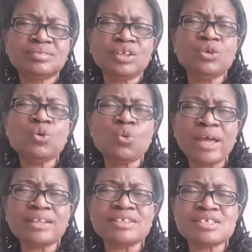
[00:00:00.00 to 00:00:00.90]
You
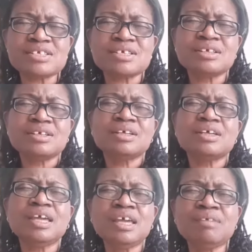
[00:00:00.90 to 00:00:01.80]
went,
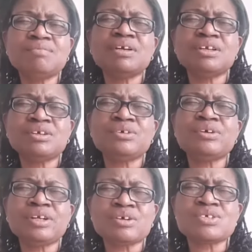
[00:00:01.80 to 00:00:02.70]
even
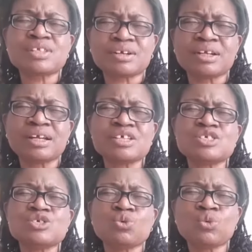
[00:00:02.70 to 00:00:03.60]
during those 3
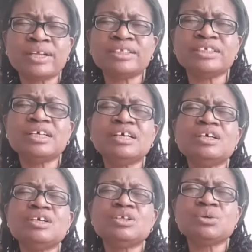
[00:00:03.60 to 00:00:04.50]
days, you went
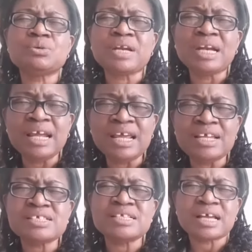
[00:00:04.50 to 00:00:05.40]
to
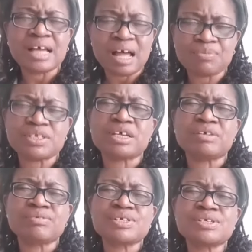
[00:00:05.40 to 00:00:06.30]
release the
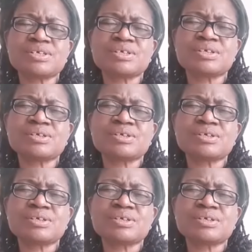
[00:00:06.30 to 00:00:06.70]
captives.